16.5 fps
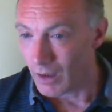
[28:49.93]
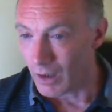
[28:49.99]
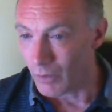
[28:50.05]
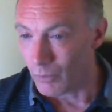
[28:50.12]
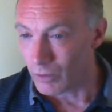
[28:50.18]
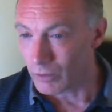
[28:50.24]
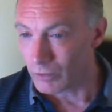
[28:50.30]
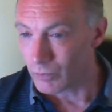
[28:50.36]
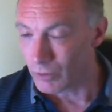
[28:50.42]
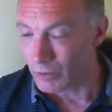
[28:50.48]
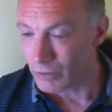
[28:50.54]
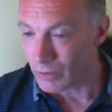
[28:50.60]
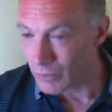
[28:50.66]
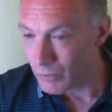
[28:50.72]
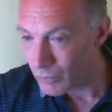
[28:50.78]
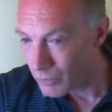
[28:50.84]
Was
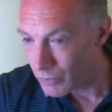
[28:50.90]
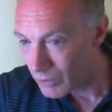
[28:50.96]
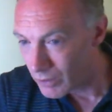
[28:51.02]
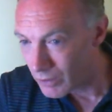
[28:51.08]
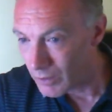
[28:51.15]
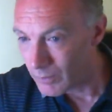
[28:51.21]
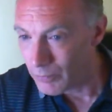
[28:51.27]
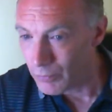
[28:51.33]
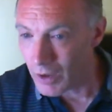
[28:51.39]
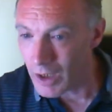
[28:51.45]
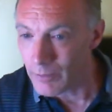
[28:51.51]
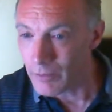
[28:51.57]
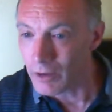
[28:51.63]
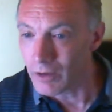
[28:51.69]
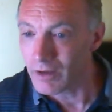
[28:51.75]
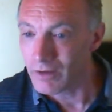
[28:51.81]
Williams where
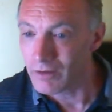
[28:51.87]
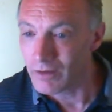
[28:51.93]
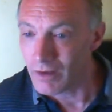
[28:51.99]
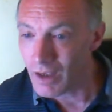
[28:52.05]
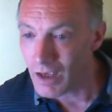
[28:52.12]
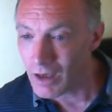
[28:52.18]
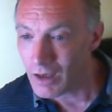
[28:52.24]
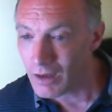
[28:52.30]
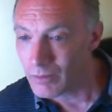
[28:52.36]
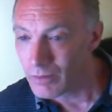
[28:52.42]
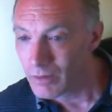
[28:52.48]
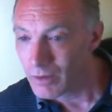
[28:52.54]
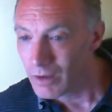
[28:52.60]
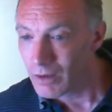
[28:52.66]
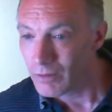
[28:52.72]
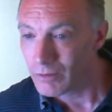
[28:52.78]
Primark is now?
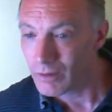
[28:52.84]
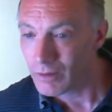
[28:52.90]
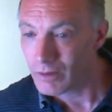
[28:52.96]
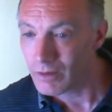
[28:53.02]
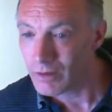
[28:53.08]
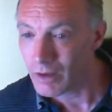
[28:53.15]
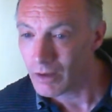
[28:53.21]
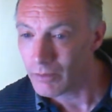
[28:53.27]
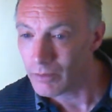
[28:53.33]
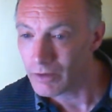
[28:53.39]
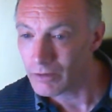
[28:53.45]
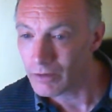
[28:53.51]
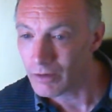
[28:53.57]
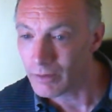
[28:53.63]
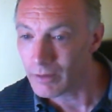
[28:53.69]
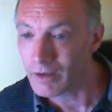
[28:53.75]
I don't know tell when
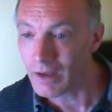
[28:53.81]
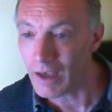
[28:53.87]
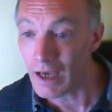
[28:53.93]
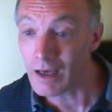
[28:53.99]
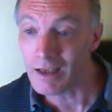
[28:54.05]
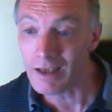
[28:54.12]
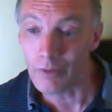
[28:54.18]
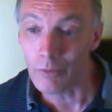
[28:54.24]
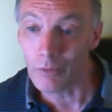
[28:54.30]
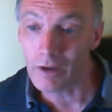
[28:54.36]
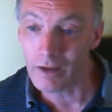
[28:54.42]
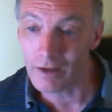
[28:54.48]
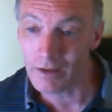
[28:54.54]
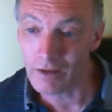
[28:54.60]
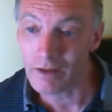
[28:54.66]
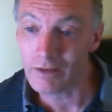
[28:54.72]
it's shop. Yeah, it
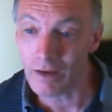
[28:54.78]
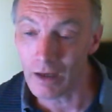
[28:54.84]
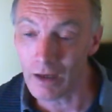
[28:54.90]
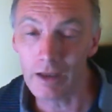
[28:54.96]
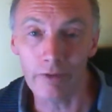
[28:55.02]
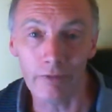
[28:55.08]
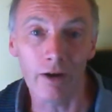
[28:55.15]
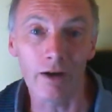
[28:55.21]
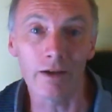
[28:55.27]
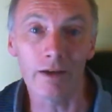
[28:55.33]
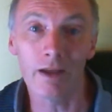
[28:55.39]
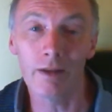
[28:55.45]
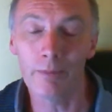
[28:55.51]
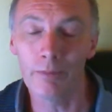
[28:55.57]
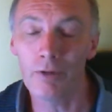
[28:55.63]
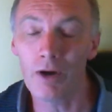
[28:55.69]
is exactly right. Yeah,
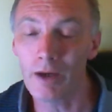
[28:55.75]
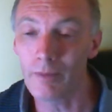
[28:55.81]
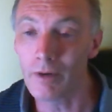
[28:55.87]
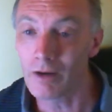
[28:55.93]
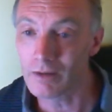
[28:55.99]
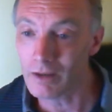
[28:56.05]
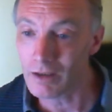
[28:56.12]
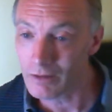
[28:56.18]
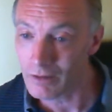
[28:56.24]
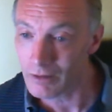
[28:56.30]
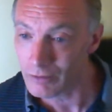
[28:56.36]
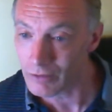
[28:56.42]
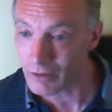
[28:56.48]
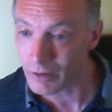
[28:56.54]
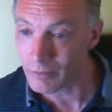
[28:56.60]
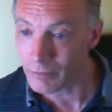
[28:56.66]
the Primark, that's the
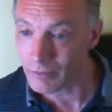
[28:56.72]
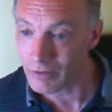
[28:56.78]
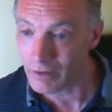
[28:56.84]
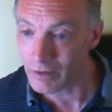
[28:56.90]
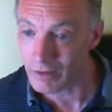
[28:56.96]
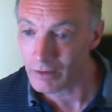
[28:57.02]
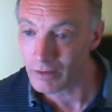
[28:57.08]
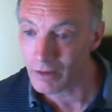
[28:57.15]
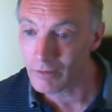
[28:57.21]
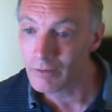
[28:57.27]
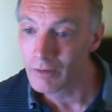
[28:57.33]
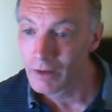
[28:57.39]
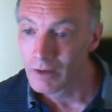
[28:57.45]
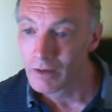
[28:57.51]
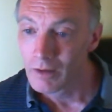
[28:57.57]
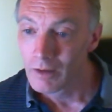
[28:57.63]
shop I was thinking of.
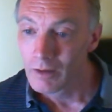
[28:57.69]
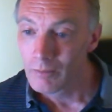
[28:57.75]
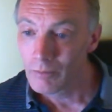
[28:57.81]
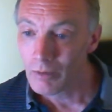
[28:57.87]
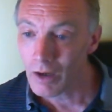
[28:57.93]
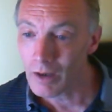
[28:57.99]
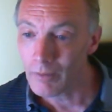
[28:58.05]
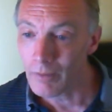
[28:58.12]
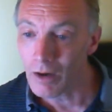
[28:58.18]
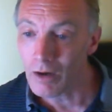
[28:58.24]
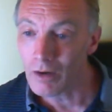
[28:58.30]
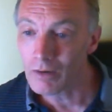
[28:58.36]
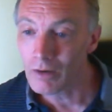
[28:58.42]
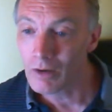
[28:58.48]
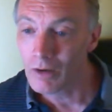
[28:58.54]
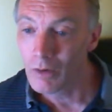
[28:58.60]
Primark